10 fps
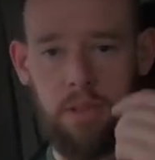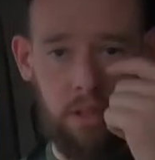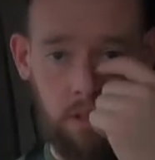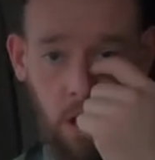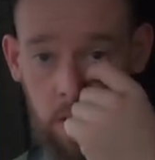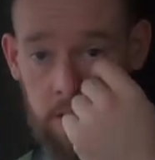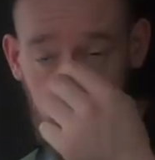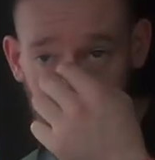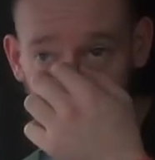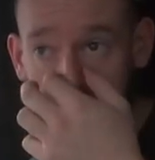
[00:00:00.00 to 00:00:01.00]
It's
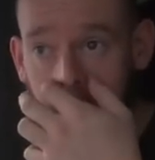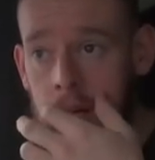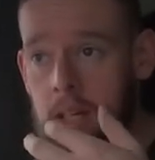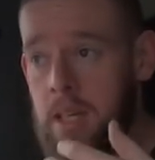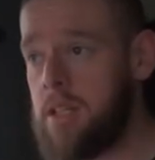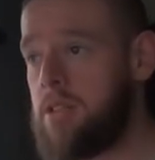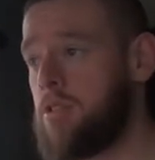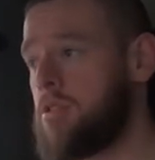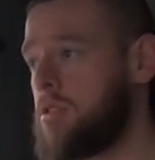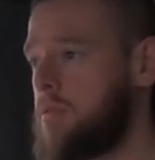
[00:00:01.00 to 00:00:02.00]
not really. It's
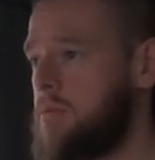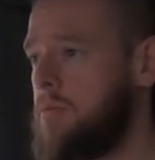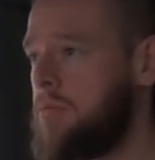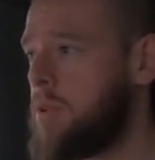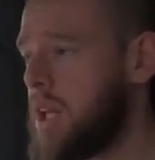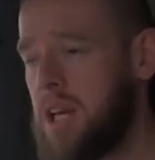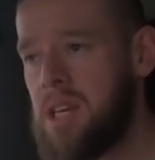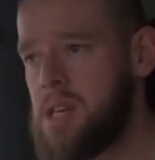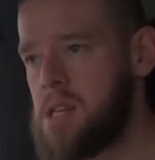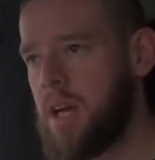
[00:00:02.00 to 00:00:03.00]
just really
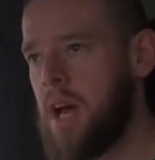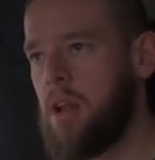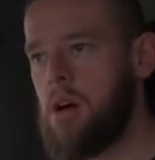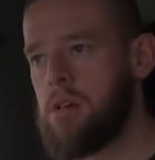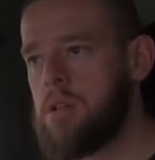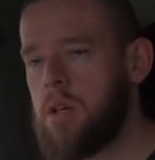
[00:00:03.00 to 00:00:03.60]
easy to get lost.